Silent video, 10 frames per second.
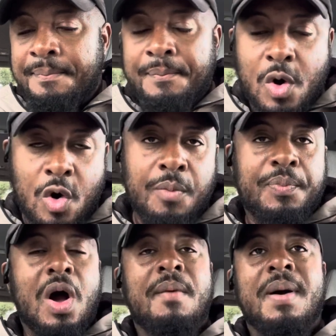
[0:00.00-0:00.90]
Cole
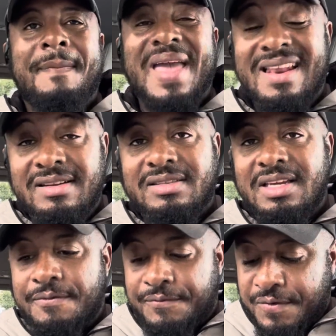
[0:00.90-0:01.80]
Palmer, penalty in
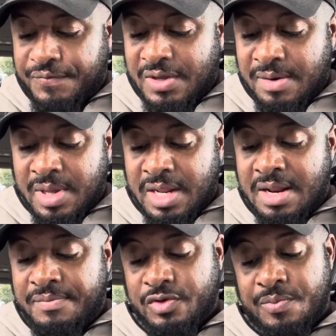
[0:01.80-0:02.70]
the 50th minute.
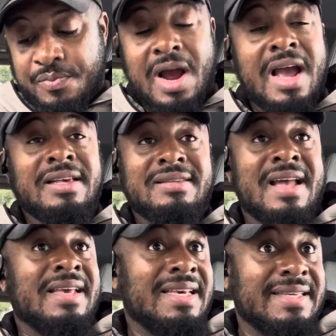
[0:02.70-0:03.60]
I'm surprised
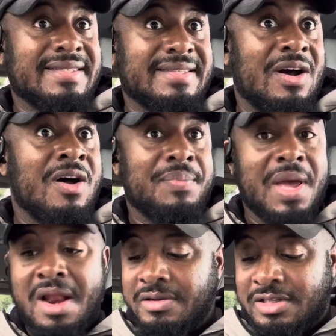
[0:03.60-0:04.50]
that he's on
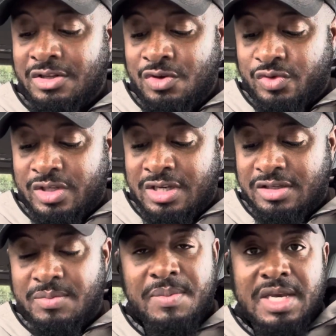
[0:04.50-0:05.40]
penalty
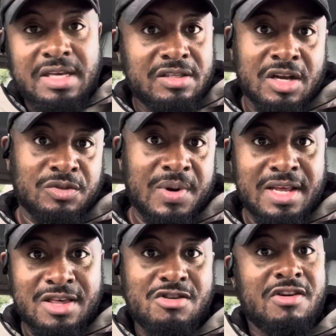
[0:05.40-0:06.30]
duties. Maybe he does well
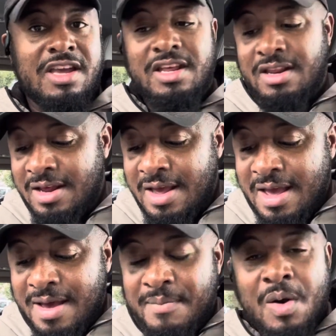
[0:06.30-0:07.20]
in training.
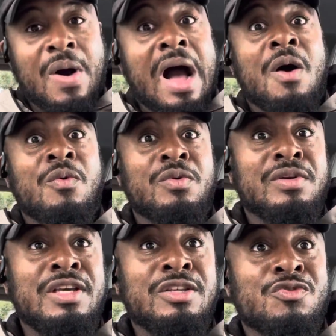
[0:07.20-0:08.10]
But wow,
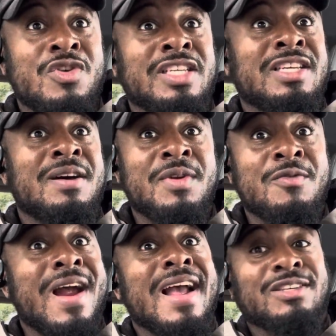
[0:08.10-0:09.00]
he's risen up the
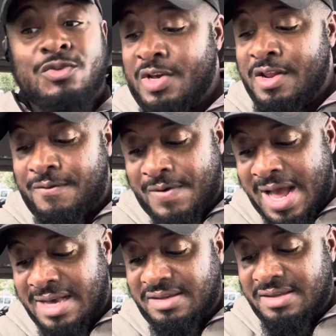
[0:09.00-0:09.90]
ranks really
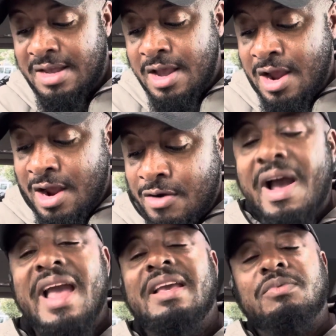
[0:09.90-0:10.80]
fast.
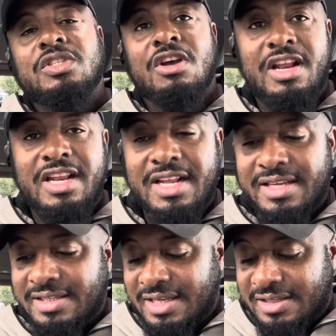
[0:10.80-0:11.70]
Raheem Sterling in the
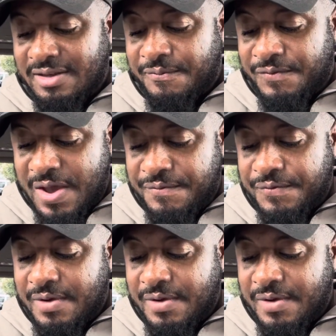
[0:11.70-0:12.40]
65th.